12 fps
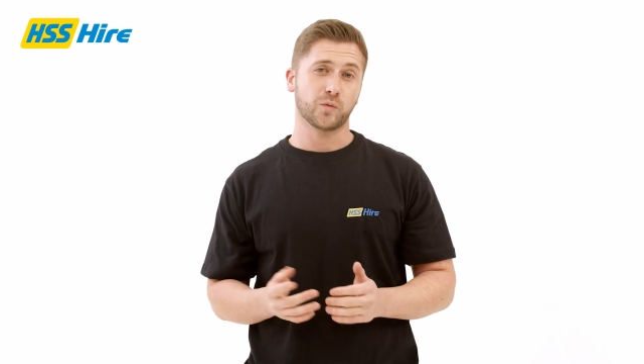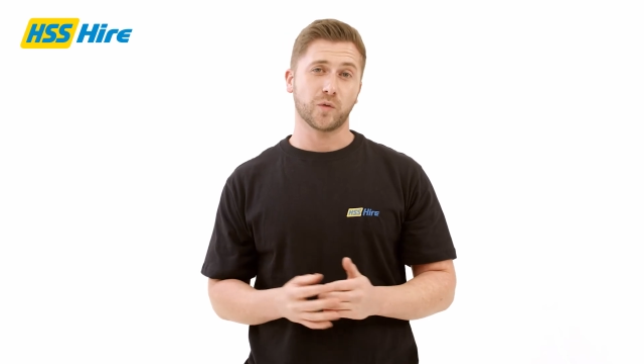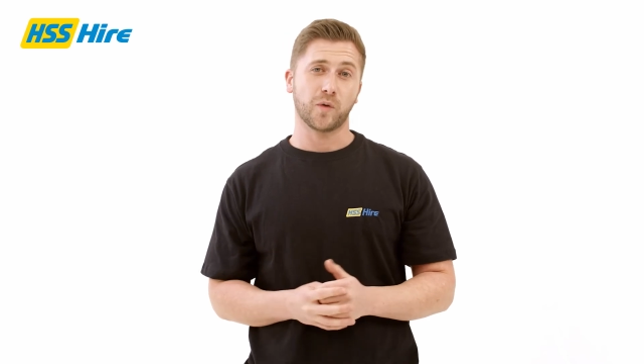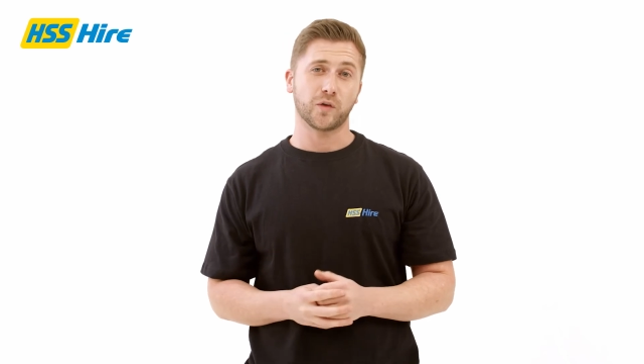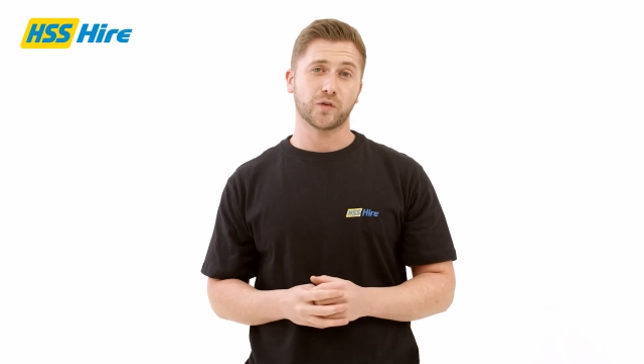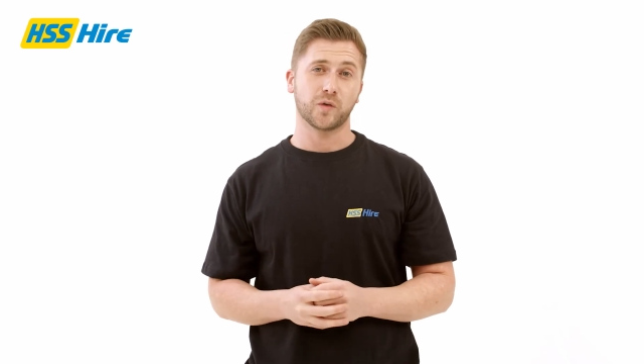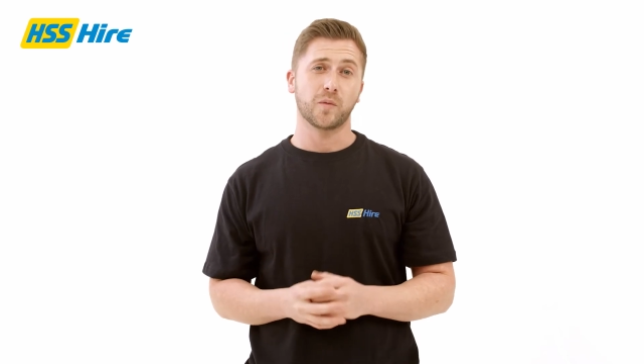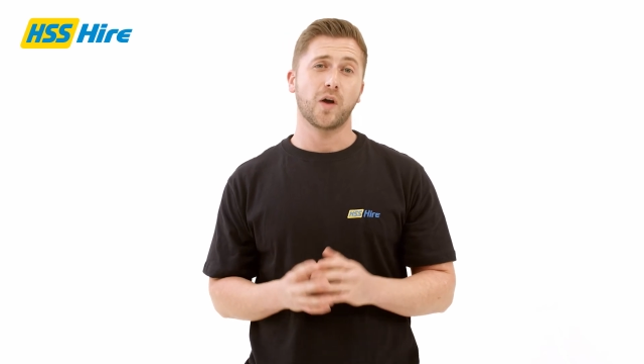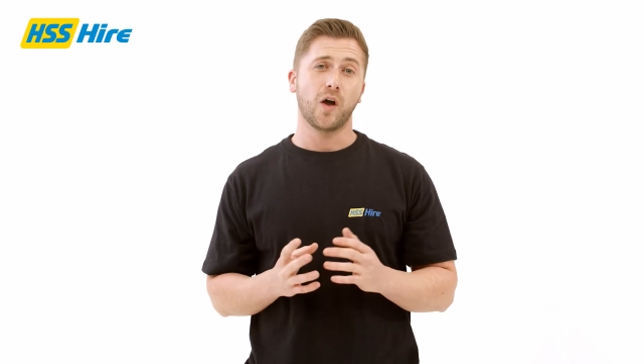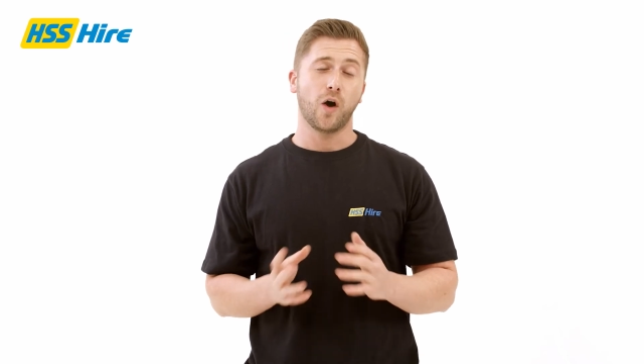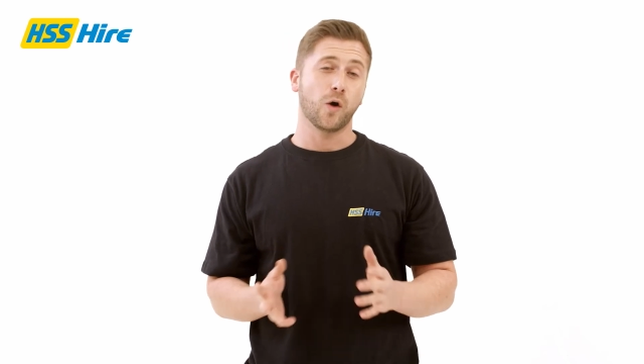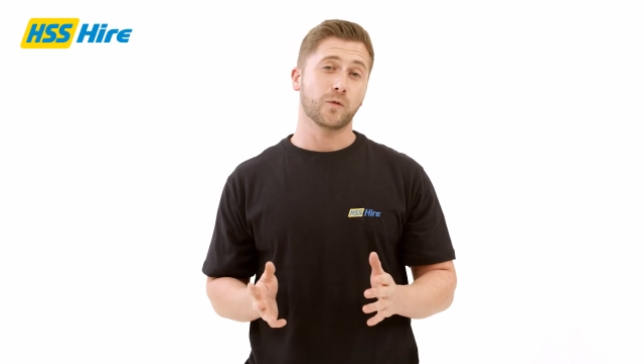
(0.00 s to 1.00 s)
to bottom,
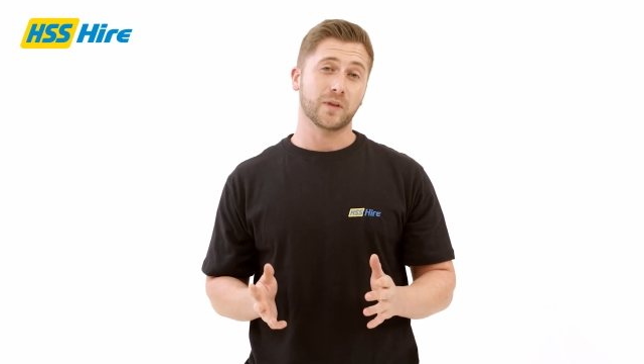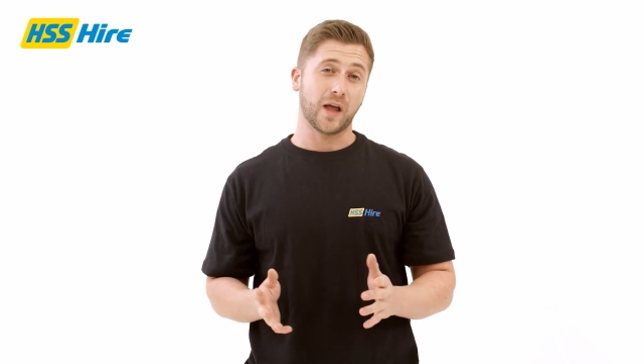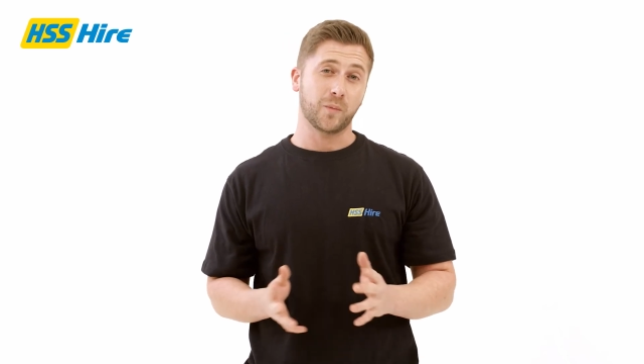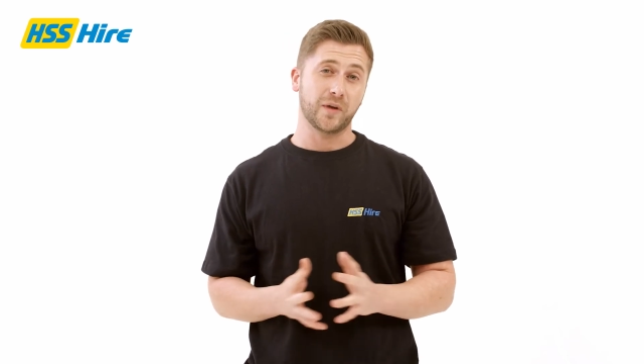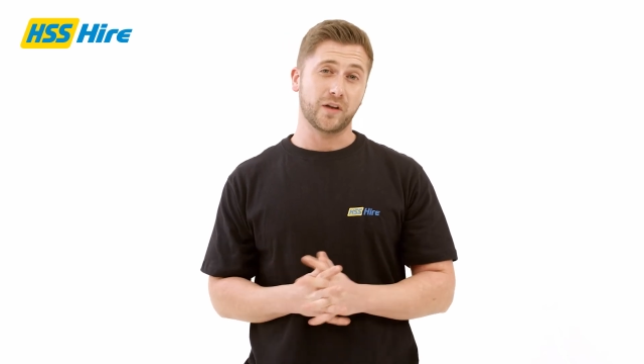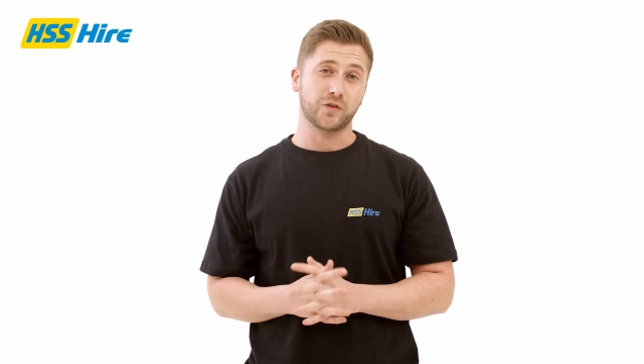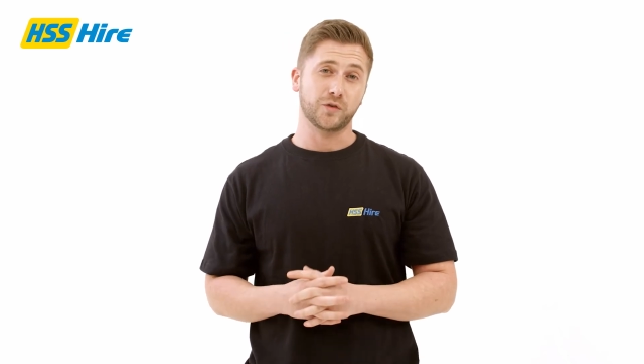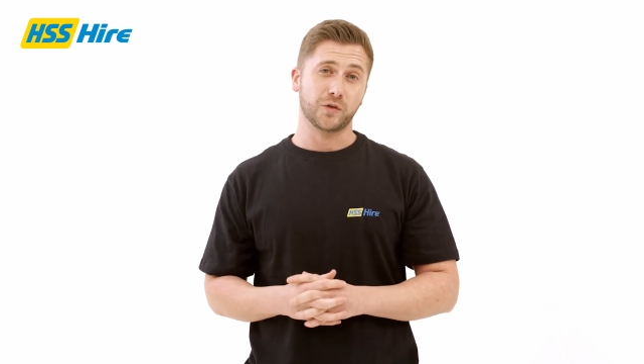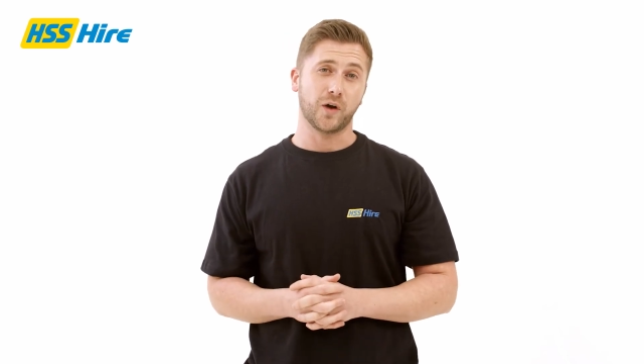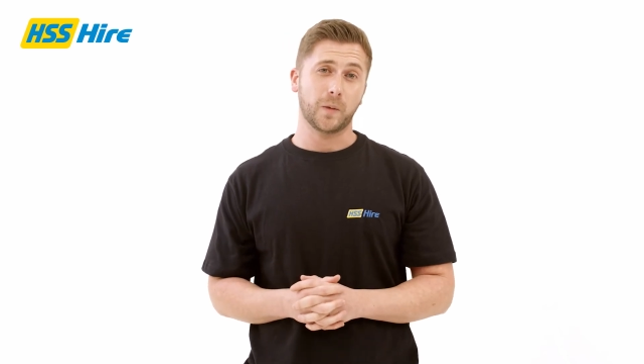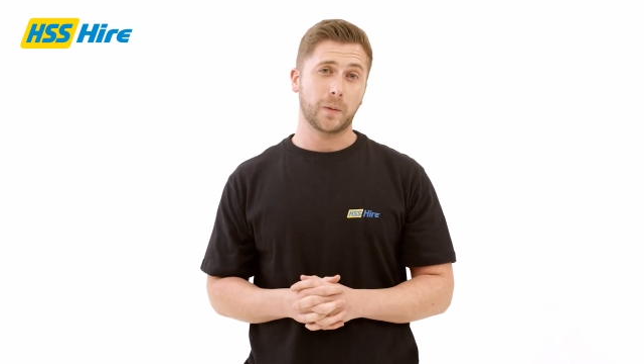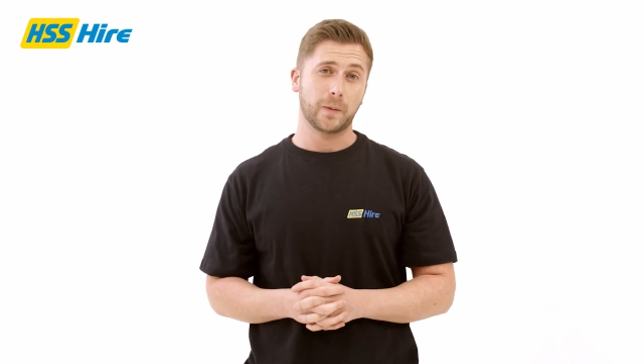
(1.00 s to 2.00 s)
overlapping as you
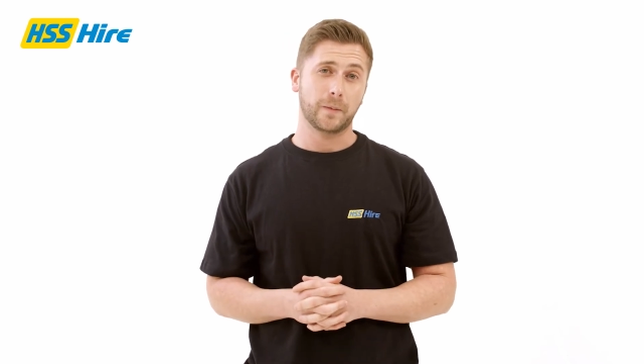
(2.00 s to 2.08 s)
go.